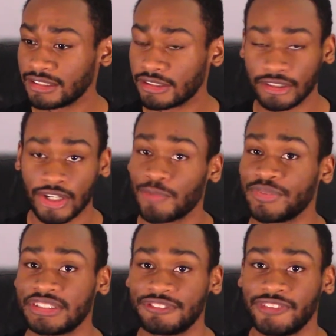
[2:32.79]

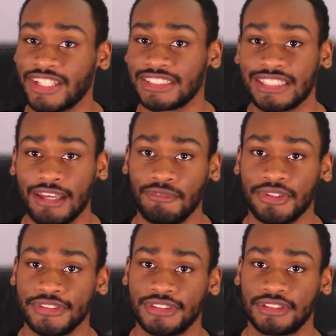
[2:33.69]
garbage fest that
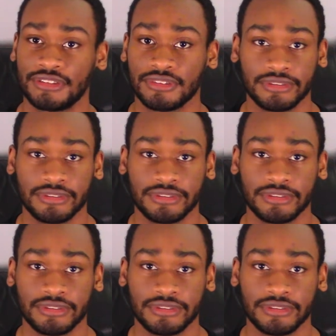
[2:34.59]
was